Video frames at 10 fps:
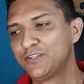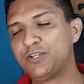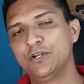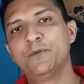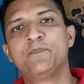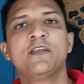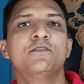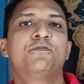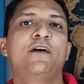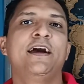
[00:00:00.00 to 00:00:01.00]
to
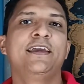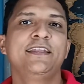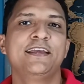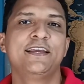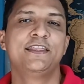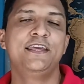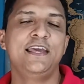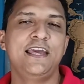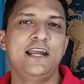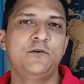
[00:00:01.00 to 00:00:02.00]
find
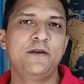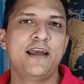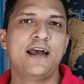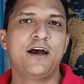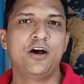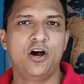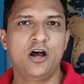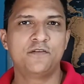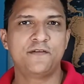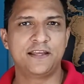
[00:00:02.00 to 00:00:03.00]
the area
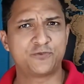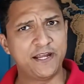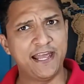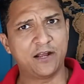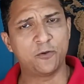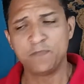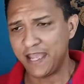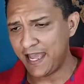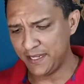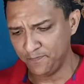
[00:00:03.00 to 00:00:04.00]
of a triangle.
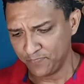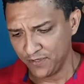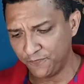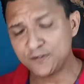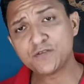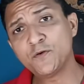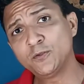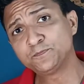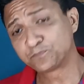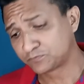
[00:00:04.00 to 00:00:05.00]
And first of all,